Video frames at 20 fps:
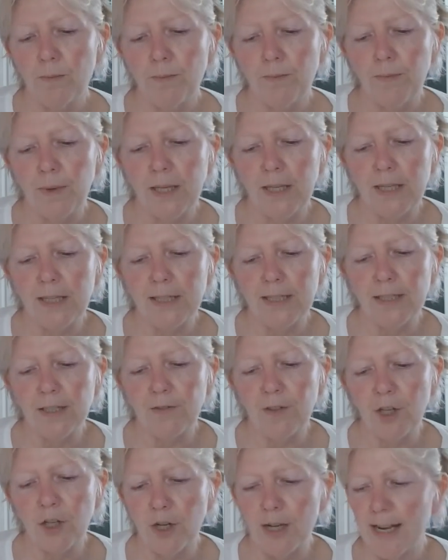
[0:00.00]
because
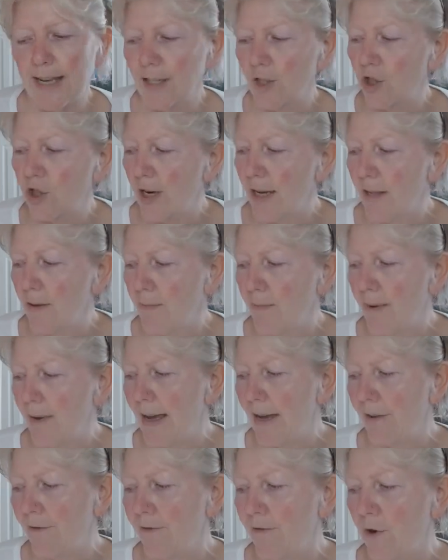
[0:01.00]
of the online training
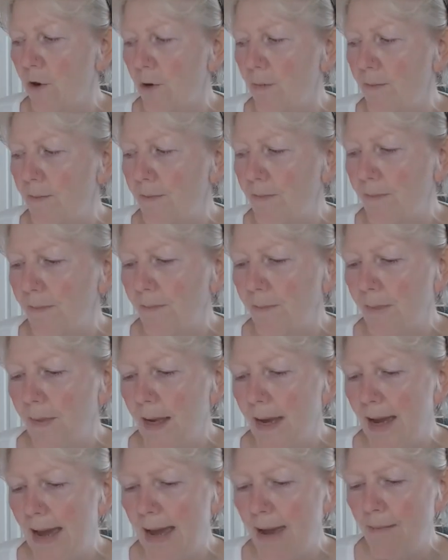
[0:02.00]
platform,
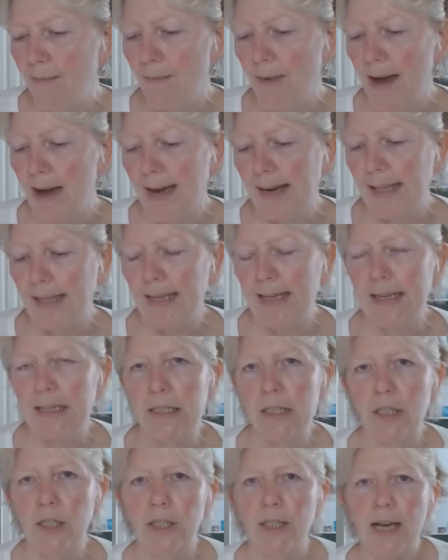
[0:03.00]
I
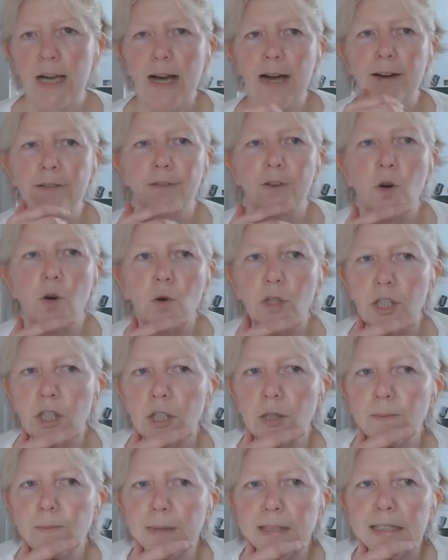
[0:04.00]
needed to have order
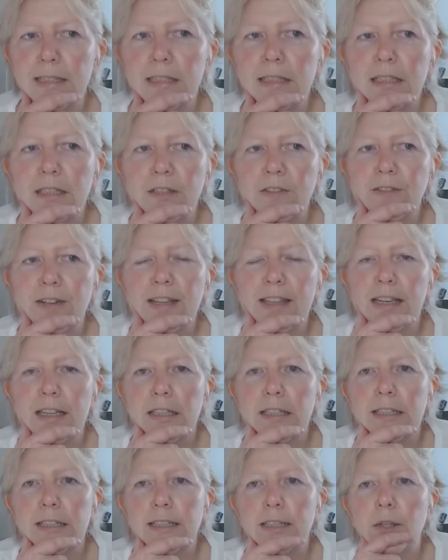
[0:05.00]
numbers and stuff like
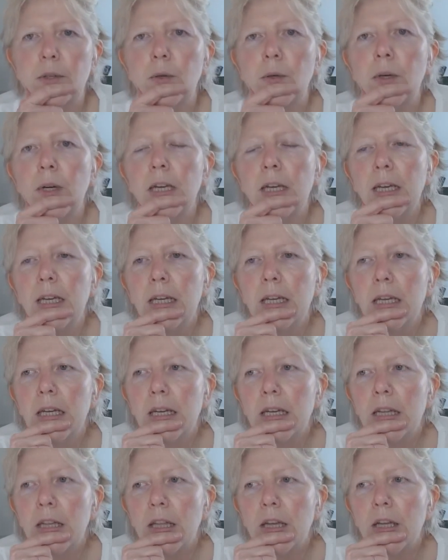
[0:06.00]
that. So
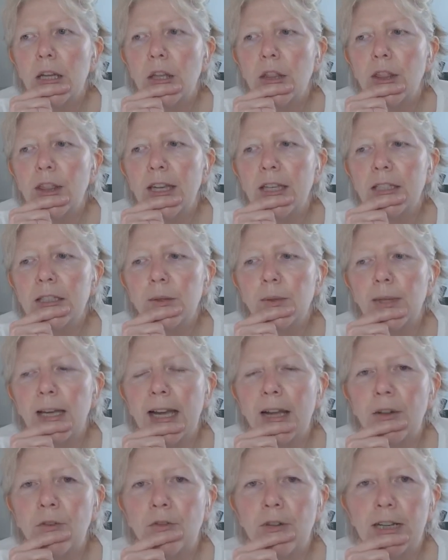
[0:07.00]
things were
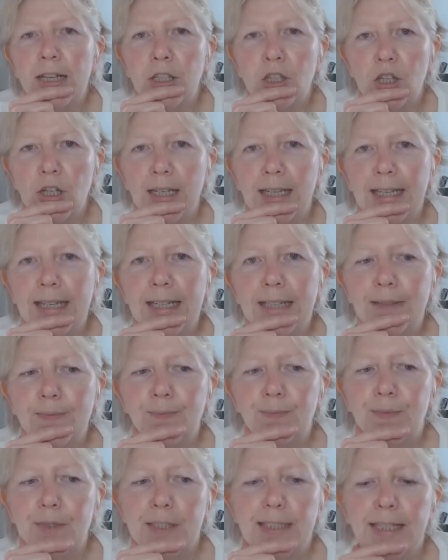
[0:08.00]
getting really tricky
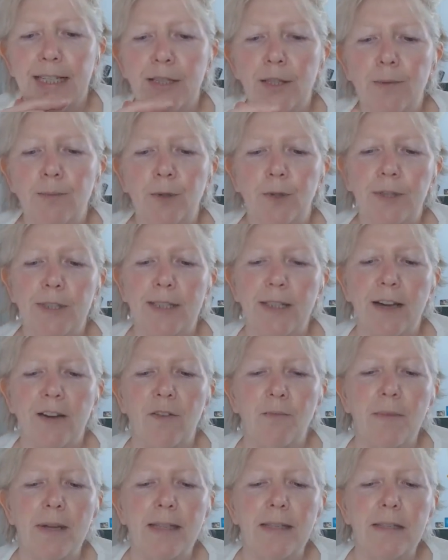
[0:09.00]
selling the books. So
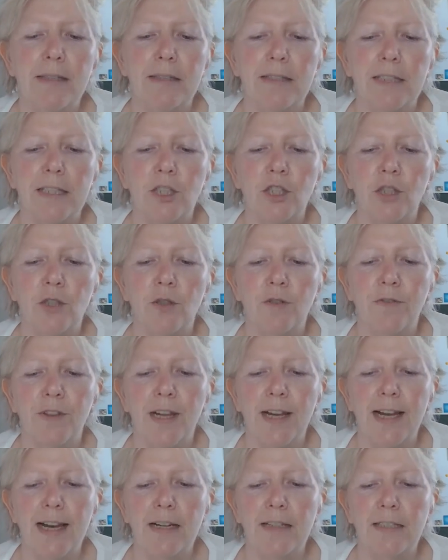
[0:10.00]
I've made the decision over the
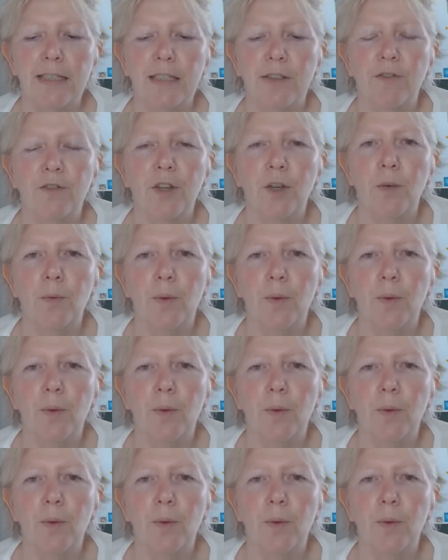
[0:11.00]
last few